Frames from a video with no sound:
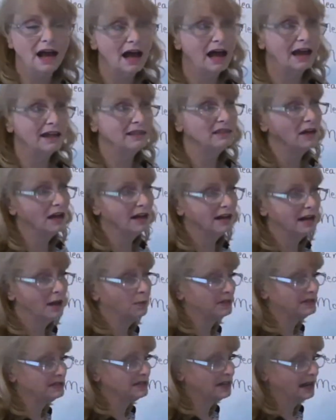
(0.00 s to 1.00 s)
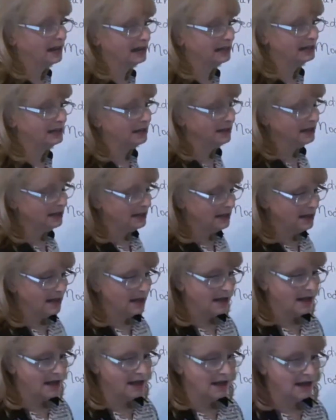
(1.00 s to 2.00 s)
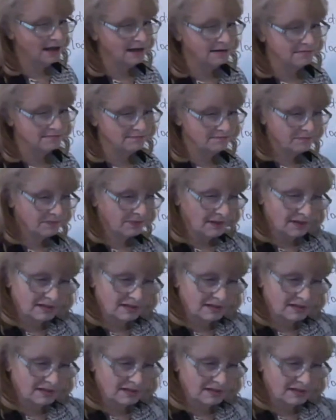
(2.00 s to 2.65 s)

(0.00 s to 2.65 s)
I thought I would take um,